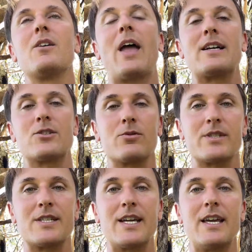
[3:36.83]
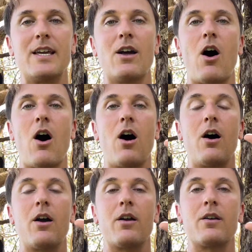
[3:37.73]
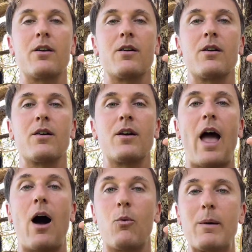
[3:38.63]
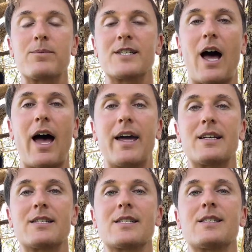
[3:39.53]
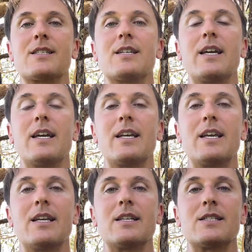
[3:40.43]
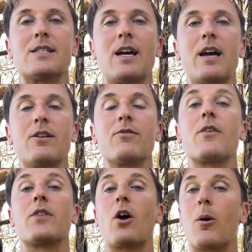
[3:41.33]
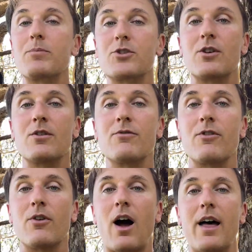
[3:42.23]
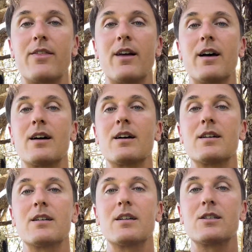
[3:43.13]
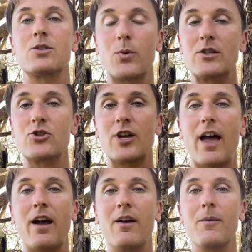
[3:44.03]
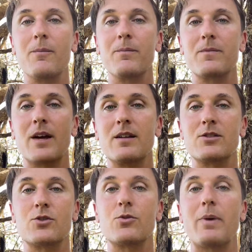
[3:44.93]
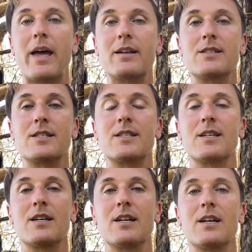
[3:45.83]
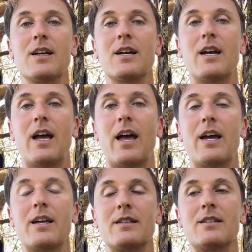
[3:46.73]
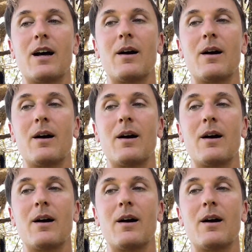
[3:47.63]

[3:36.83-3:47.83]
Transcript: As you'll see on our website, it is you've got the option for either twin share, 2 beds, and